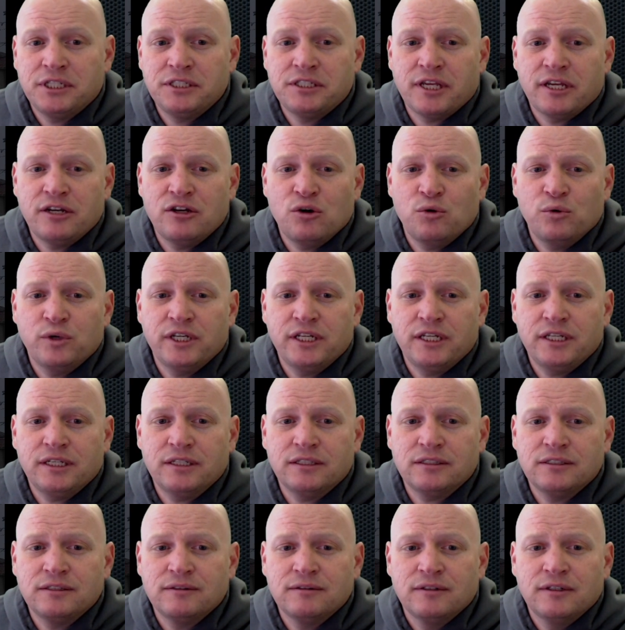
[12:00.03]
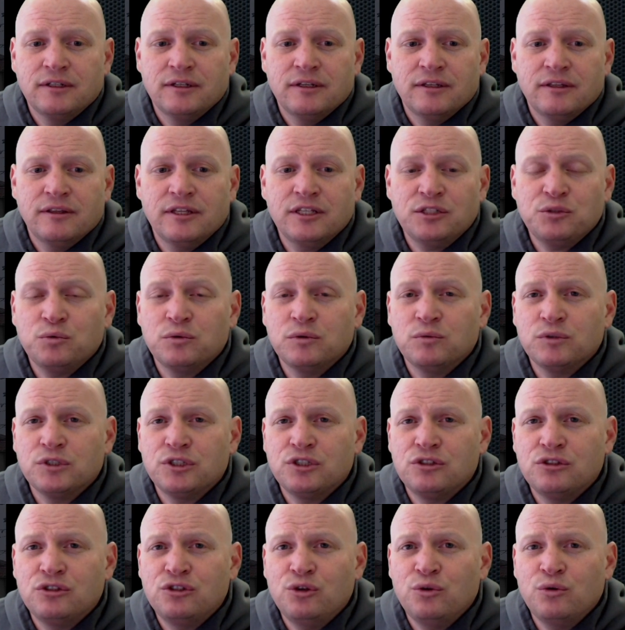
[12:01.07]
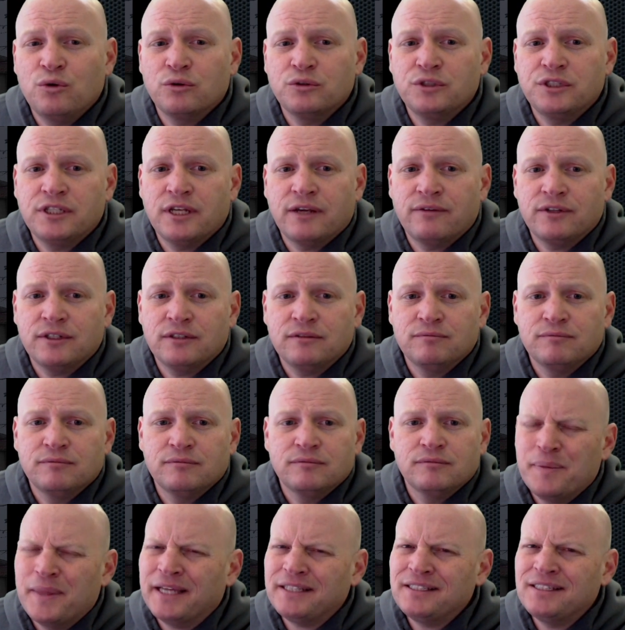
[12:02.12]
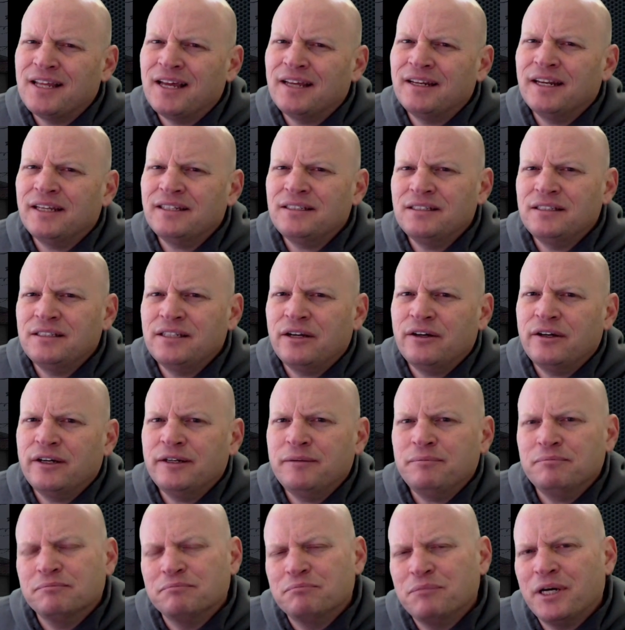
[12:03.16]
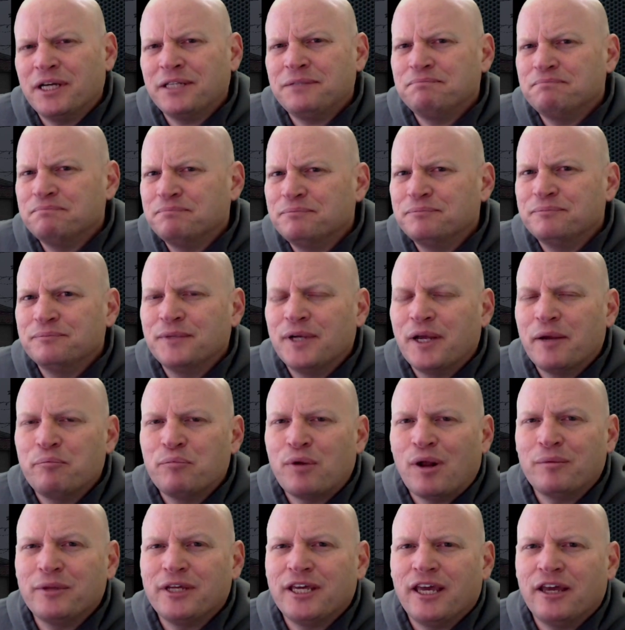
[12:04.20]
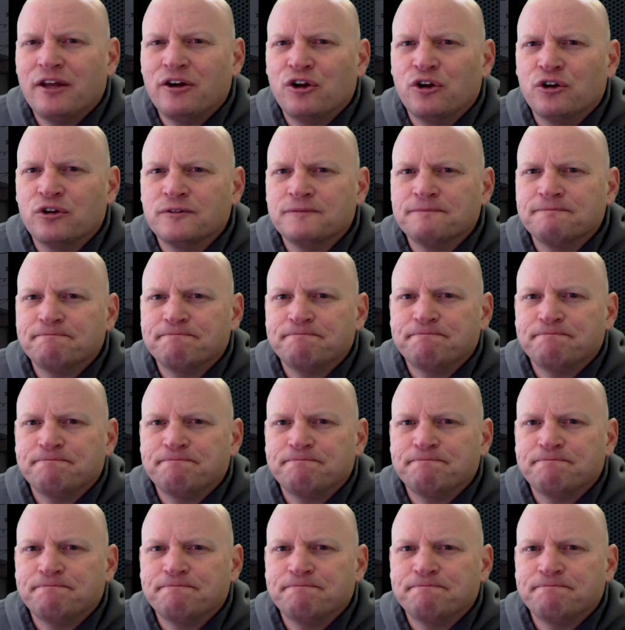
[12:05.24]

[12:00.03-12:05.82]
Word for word: since I know what it is. This one was 207. That's not necessary, but probably can't hurt.